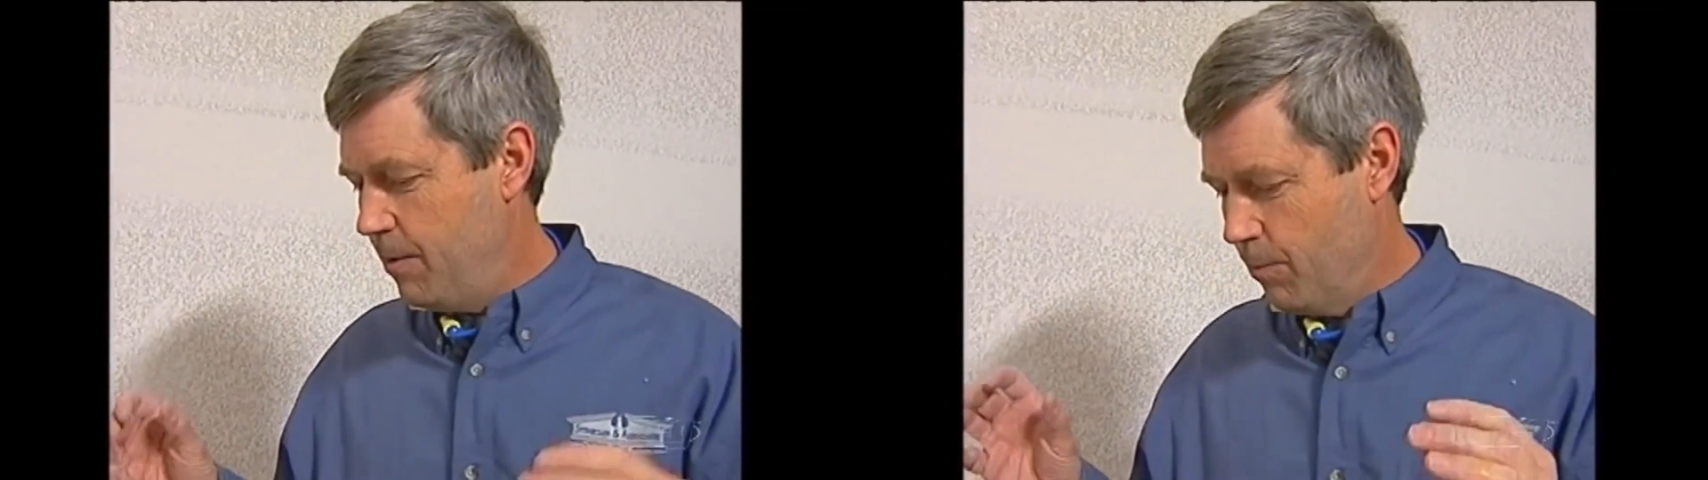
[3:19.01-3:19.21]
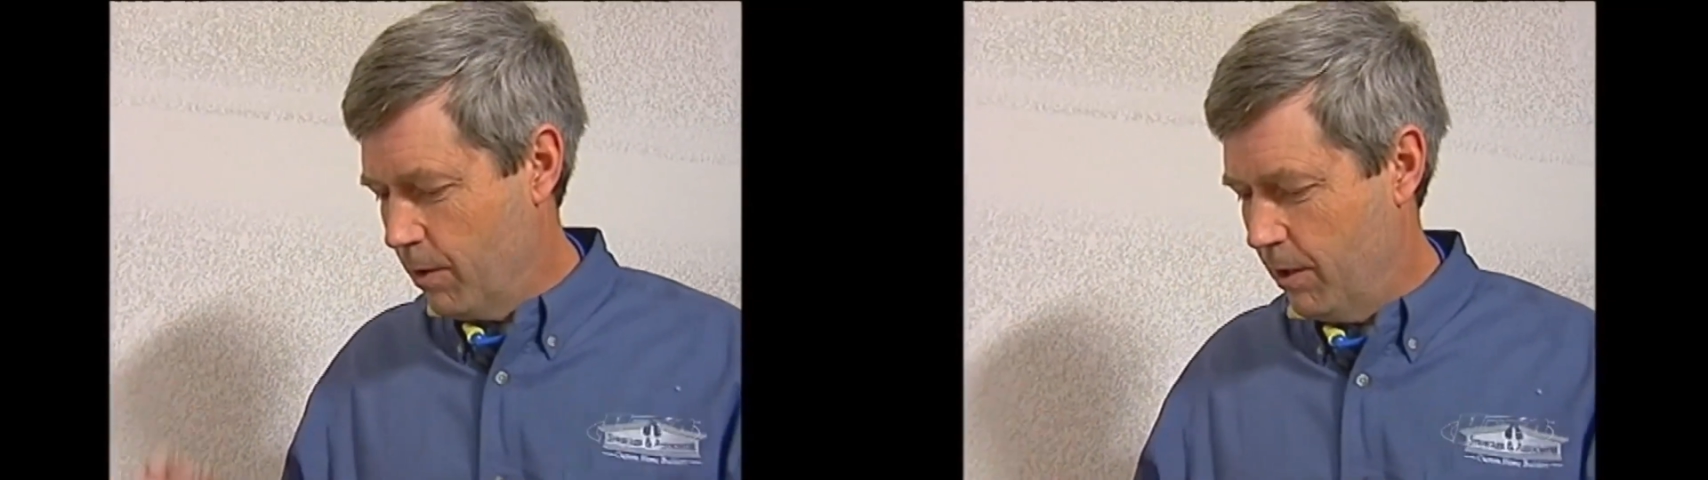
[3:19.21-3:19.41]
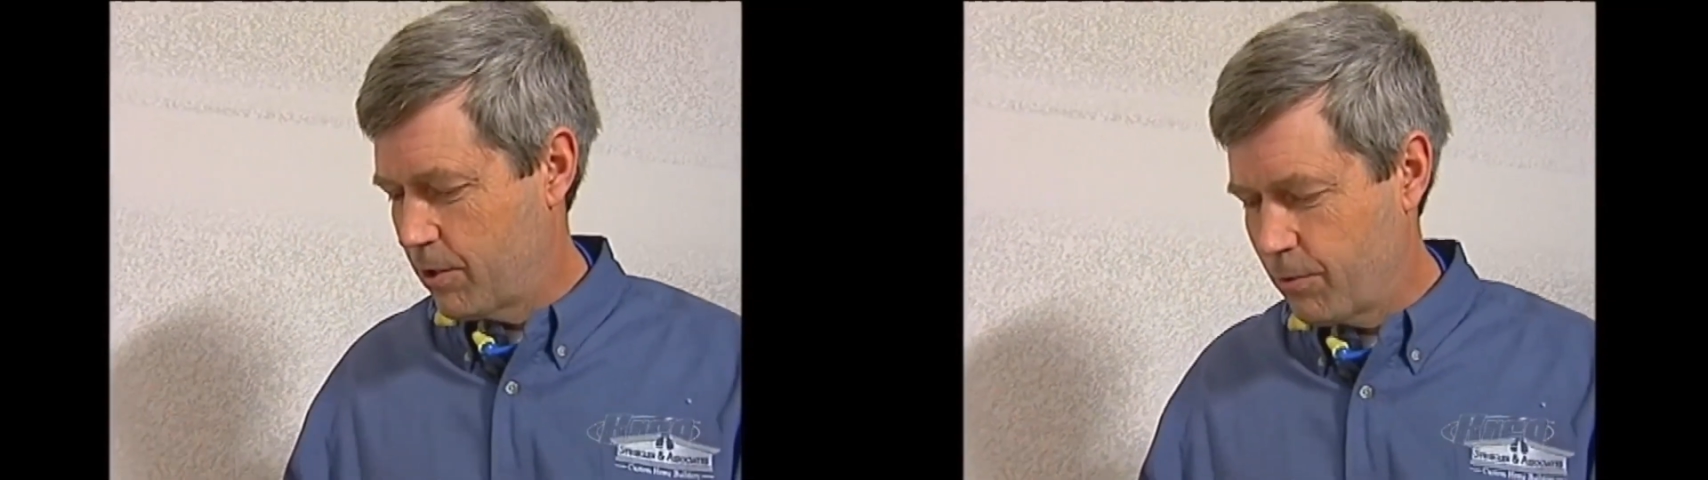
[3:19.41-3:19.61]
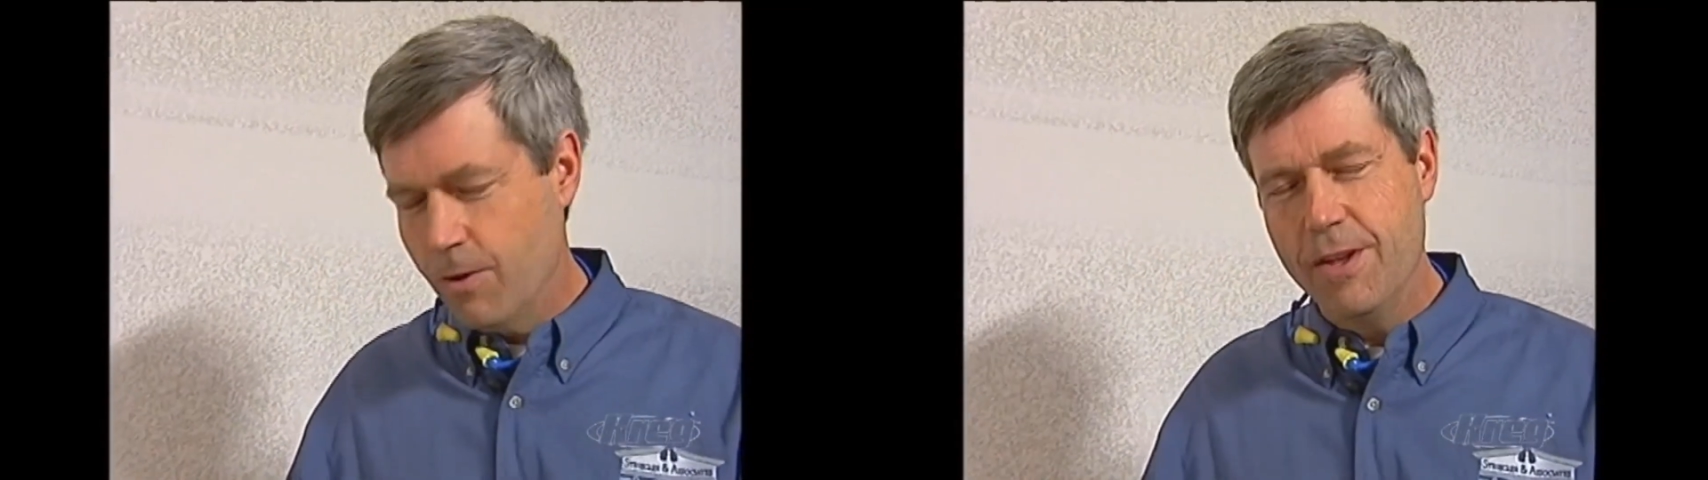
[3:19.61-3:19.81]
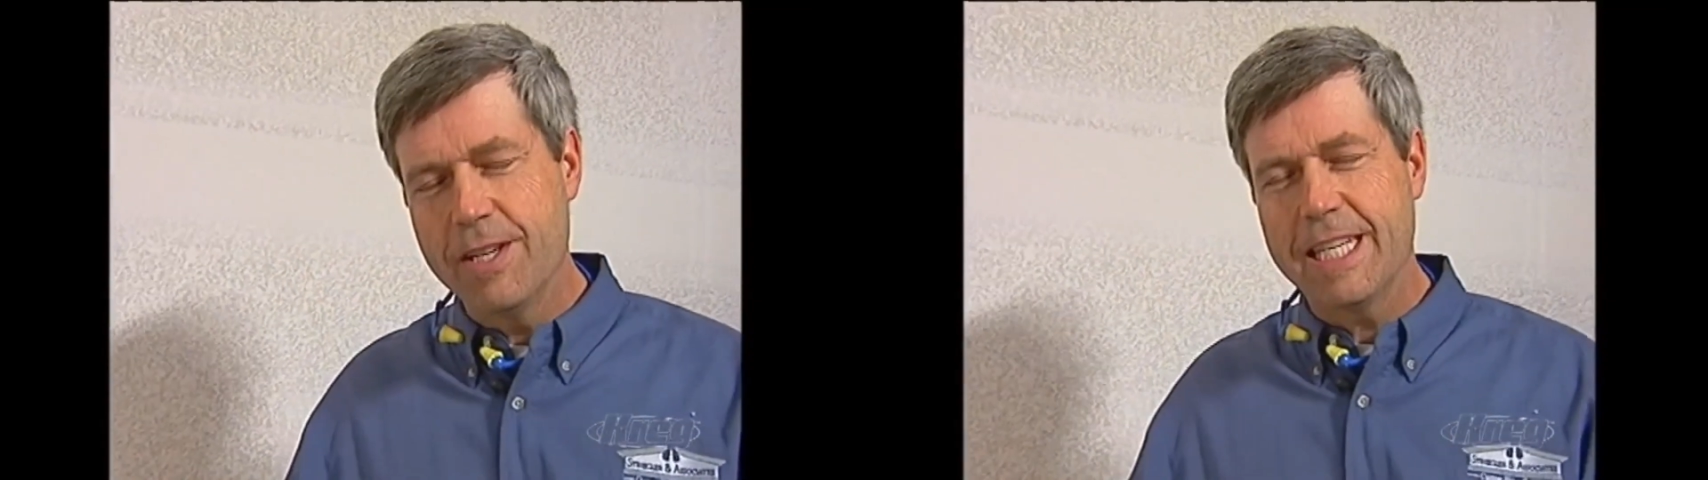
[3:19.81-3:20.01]
we're going to
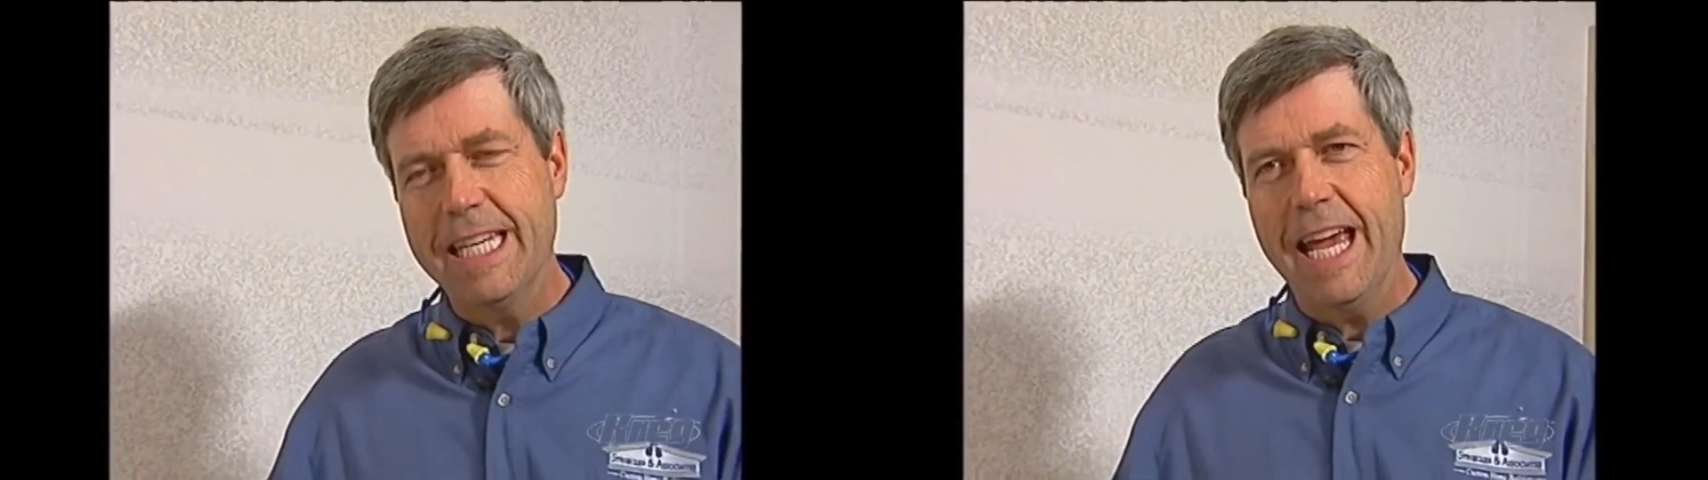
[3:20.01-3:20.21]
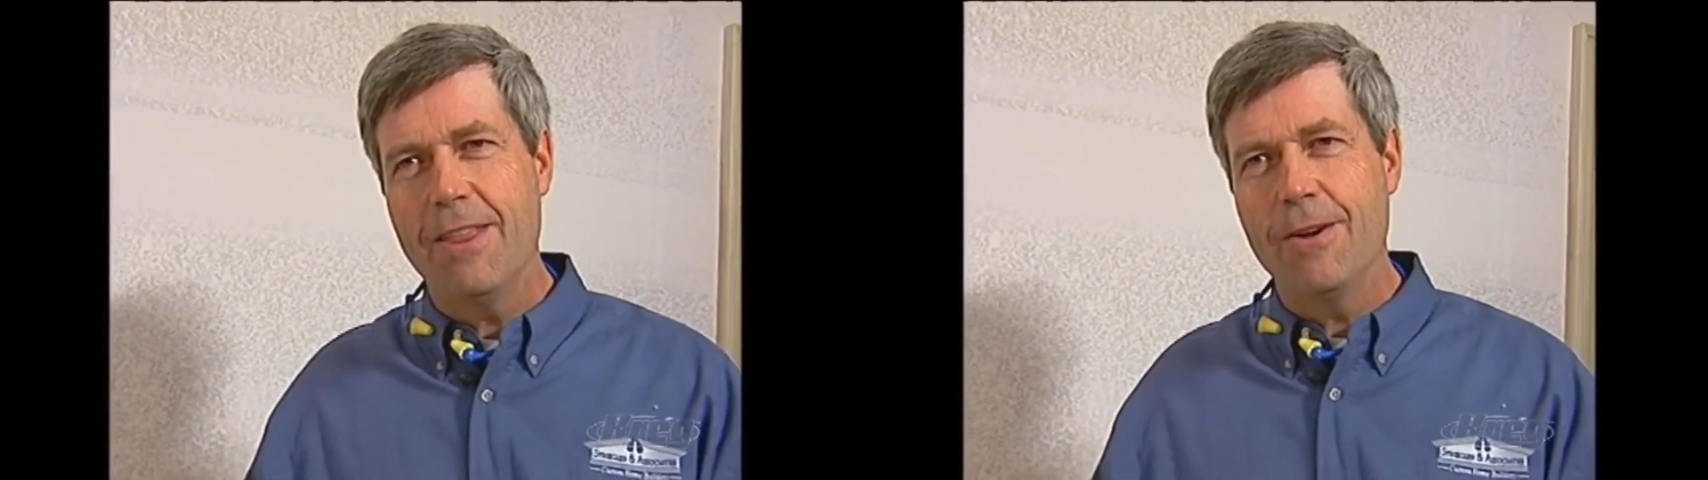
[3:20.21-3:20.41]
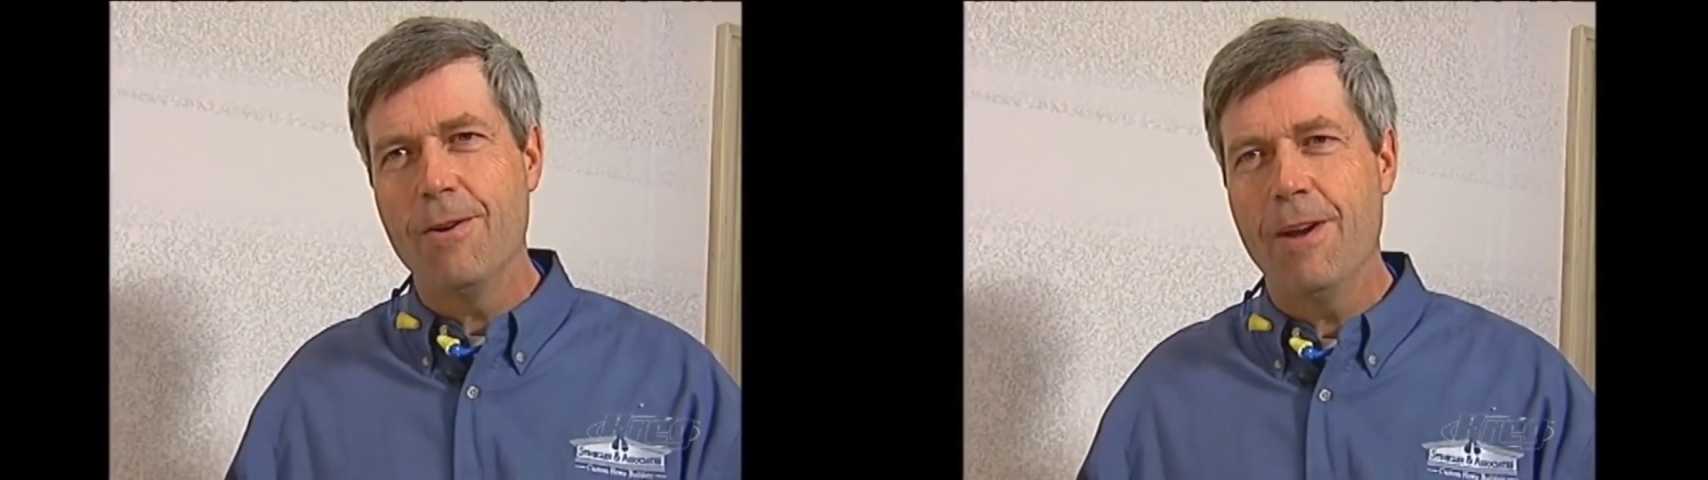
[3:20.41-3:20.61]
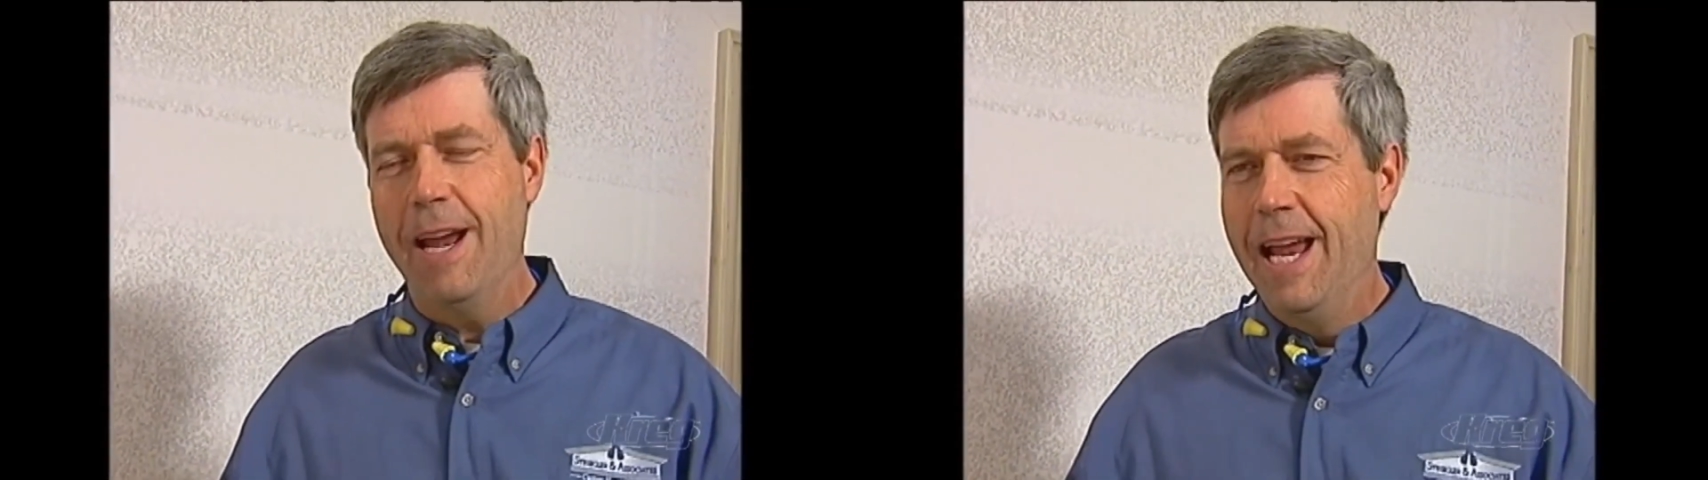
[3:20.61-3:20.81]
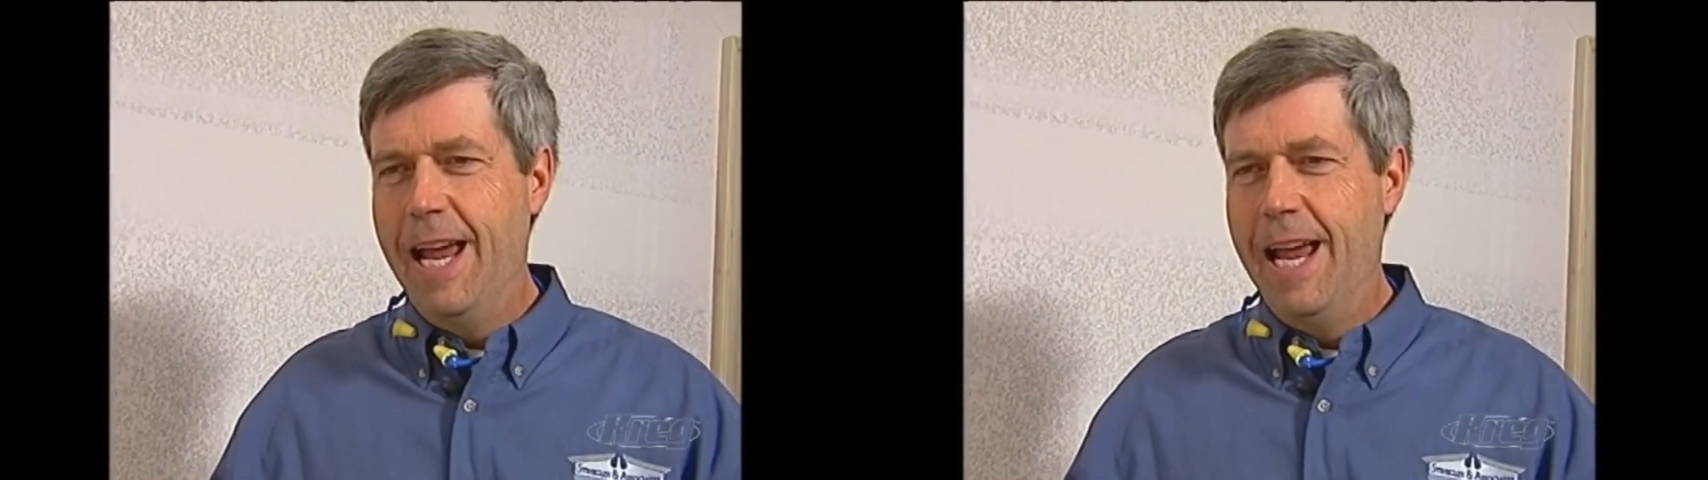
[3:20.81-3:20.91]
screw this together,